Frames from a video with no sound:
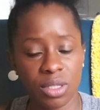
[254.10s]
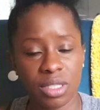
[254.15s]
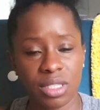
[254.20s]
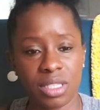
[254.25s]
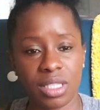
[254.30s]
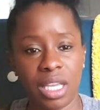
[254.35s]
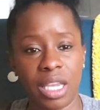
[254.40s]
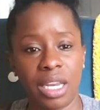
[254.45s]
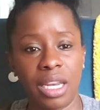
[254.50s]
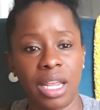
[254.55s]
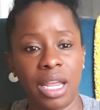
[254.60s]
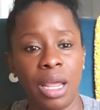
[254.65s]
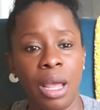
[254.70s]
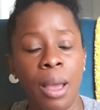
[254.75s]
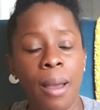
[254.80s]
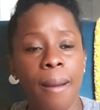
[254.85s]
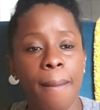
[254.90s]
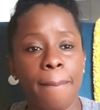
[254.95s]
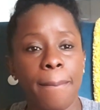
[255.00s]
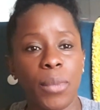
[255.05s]
saying that
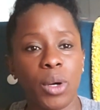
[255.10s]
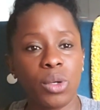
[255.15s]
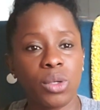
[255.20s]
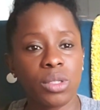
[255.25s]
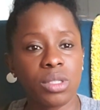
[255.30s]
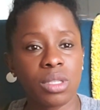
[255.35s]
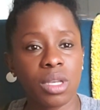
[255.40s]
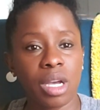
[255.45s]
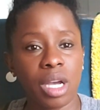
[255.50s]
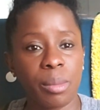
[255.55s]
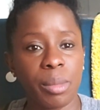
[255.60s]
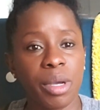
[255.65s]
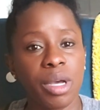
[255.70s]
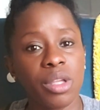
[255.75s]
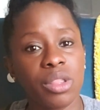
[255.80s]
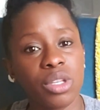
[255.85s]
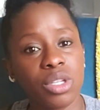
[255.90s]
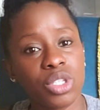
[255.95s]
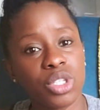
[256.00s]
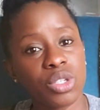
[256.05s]
most
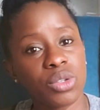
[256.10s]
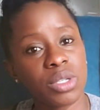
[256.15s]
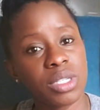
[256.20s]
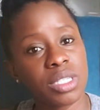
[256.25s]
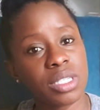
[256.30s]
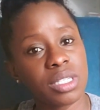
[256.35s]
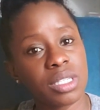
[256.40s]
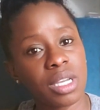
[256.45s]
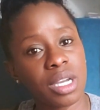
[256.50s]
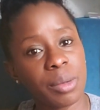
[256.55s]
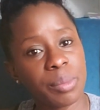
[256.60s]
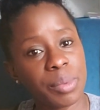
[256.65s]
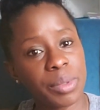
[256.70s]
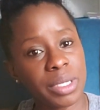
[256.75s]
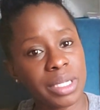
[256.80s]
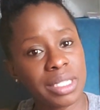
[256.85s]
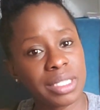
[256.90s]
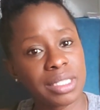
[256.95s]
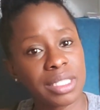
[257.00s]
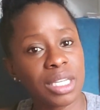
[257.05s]
health insurance
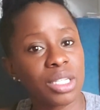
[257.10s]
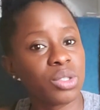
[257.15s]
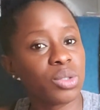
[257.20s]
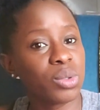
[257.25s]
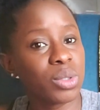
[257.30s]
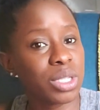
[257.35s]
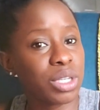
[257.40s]
companies, they do